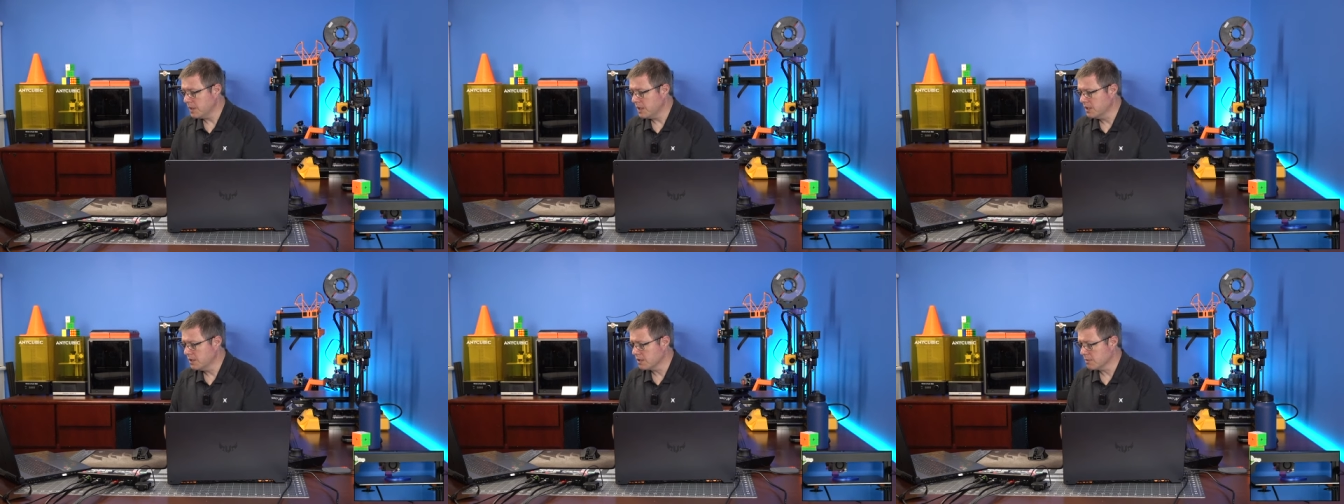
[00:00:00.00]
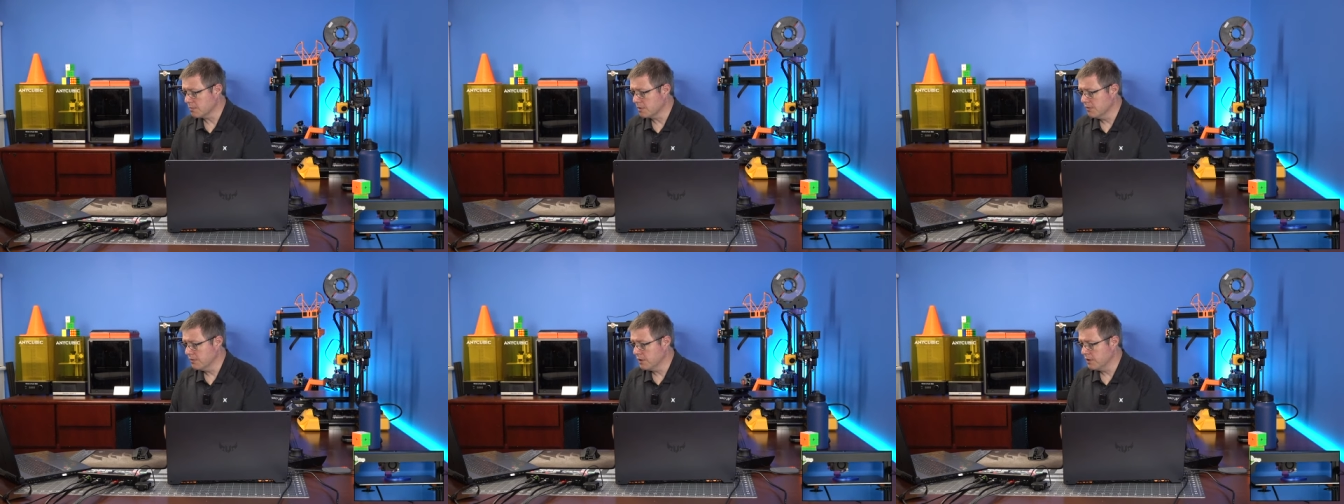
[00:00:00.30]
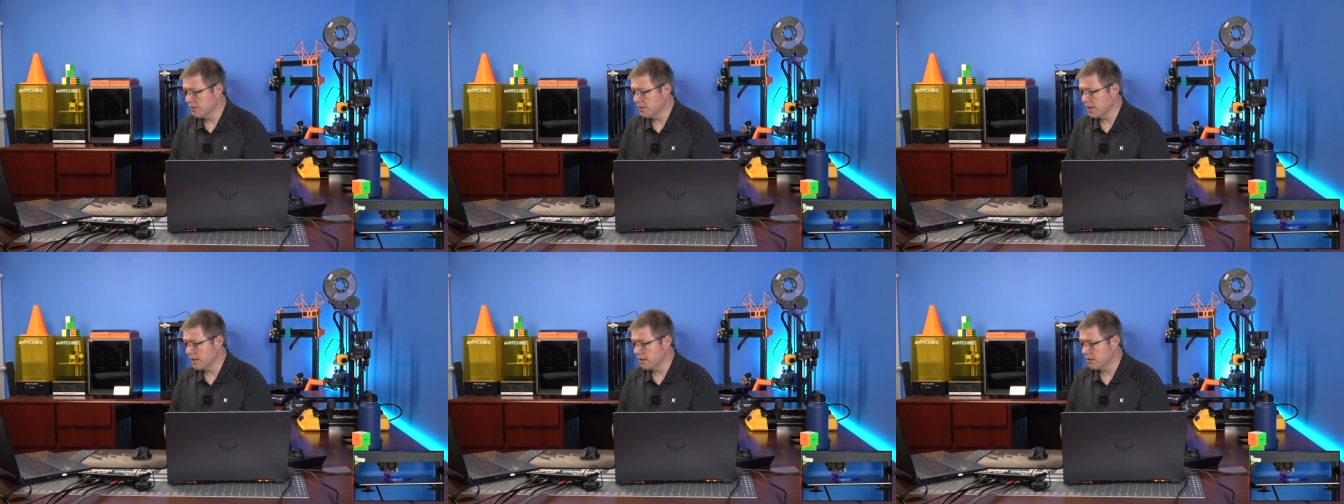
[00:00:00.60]
some review
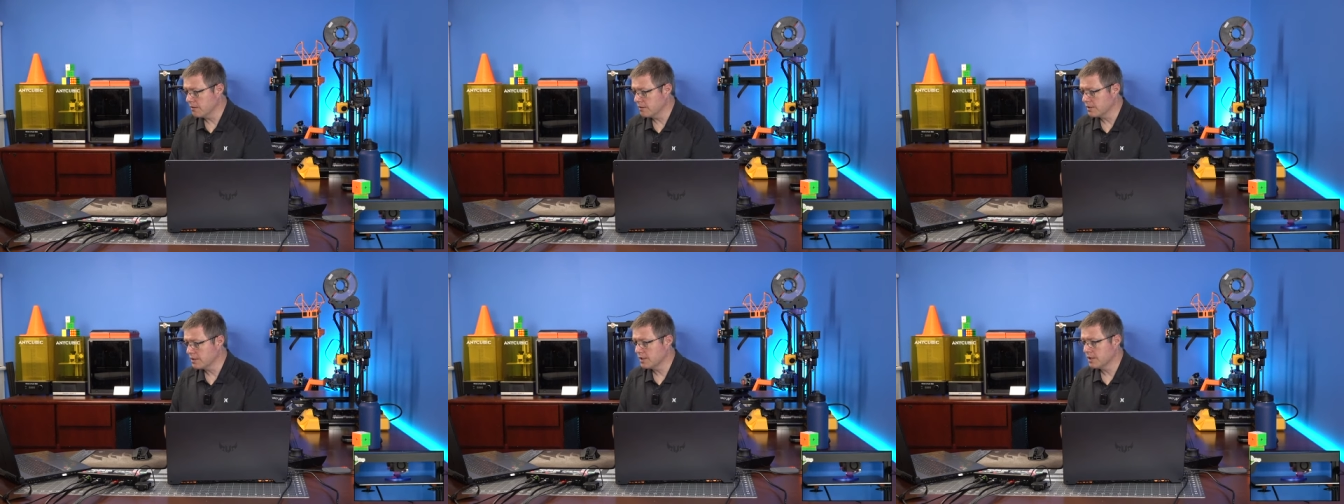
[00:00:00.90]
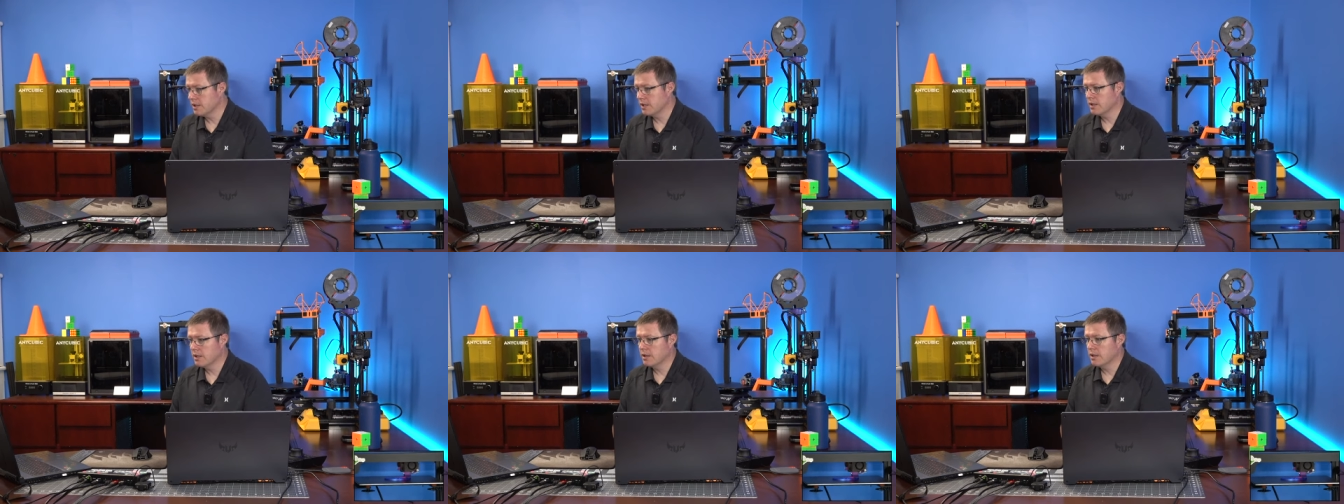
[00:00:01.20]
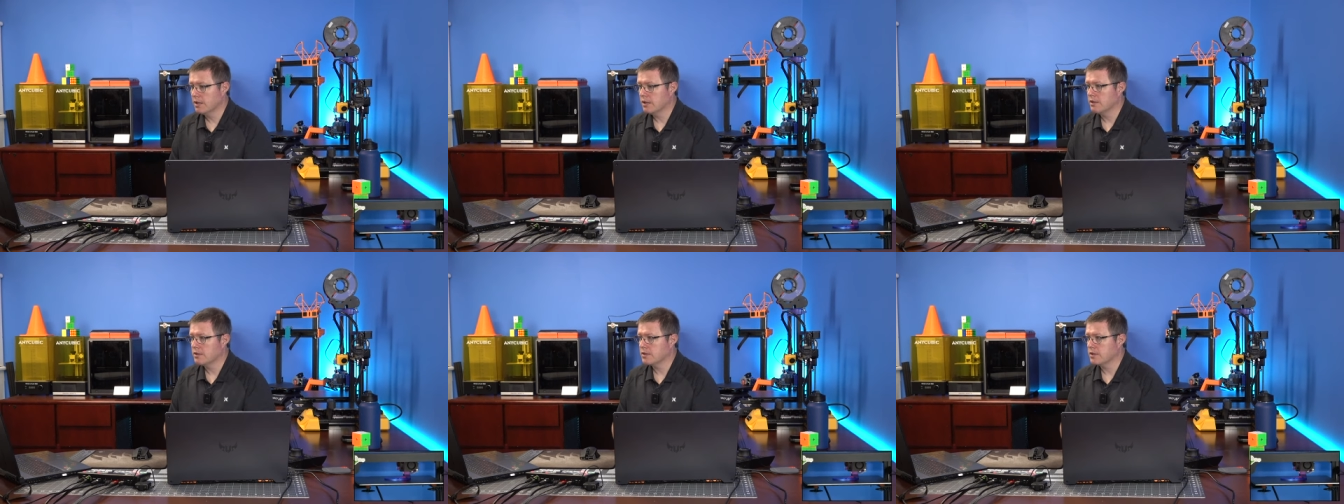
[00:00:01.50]
videos.
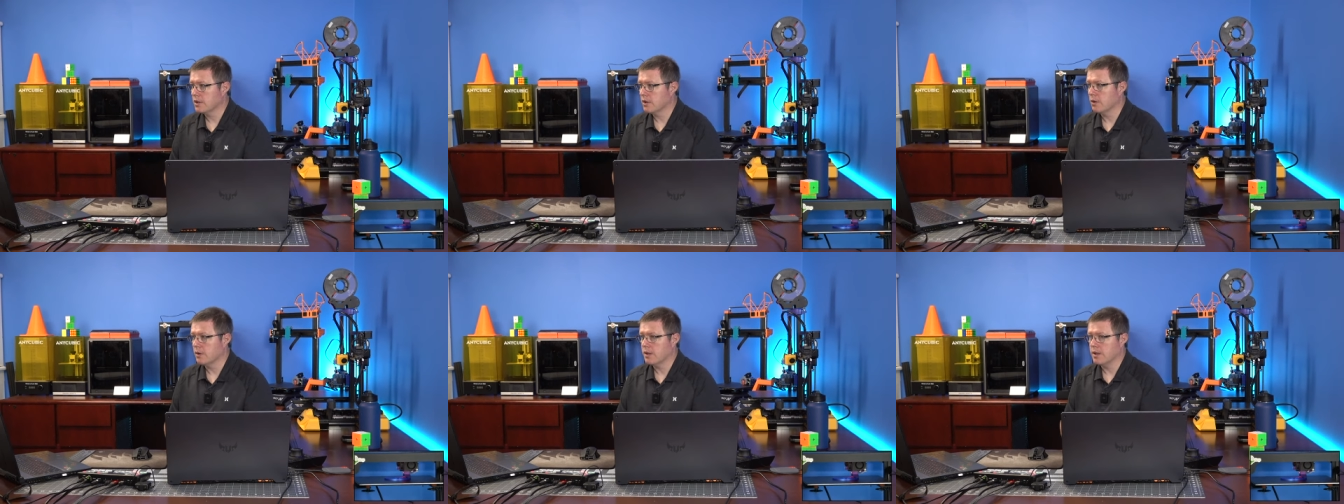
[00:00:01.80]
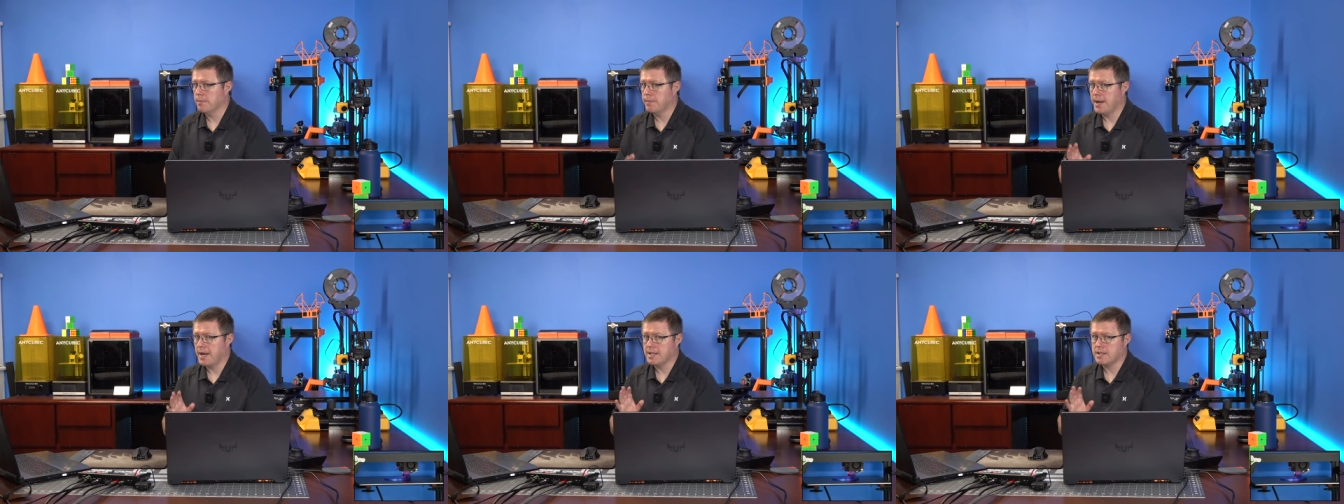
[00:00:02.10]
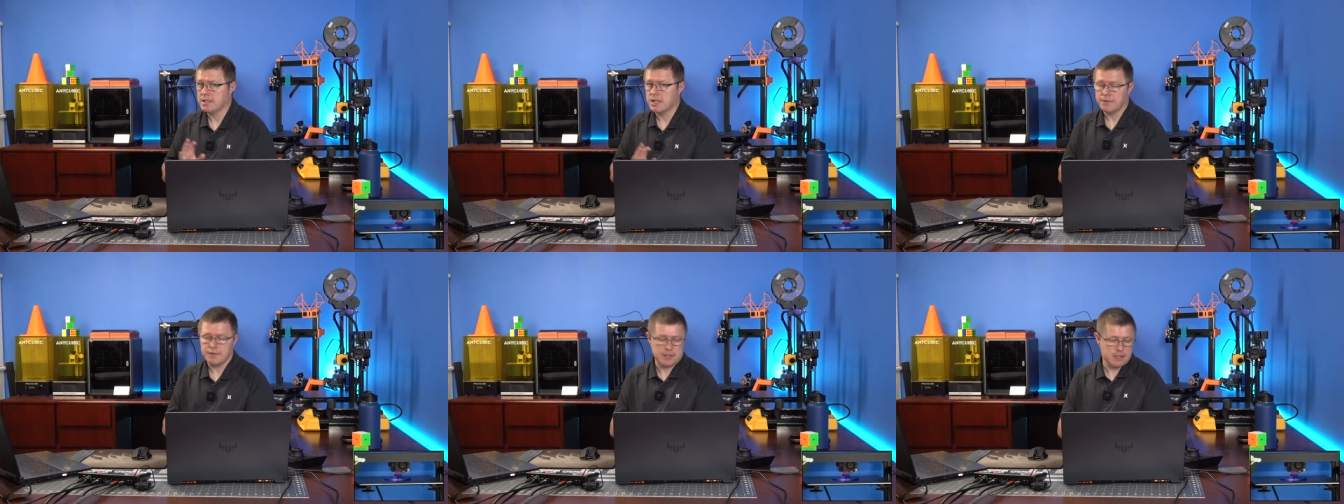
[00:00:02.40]
So, and the pad
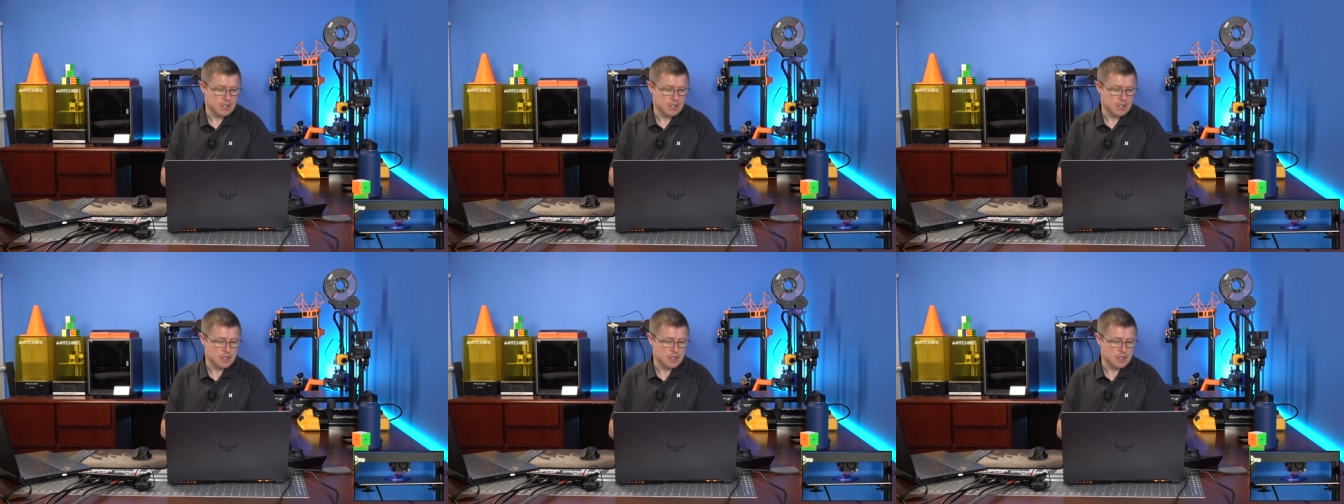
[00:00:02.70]
seven is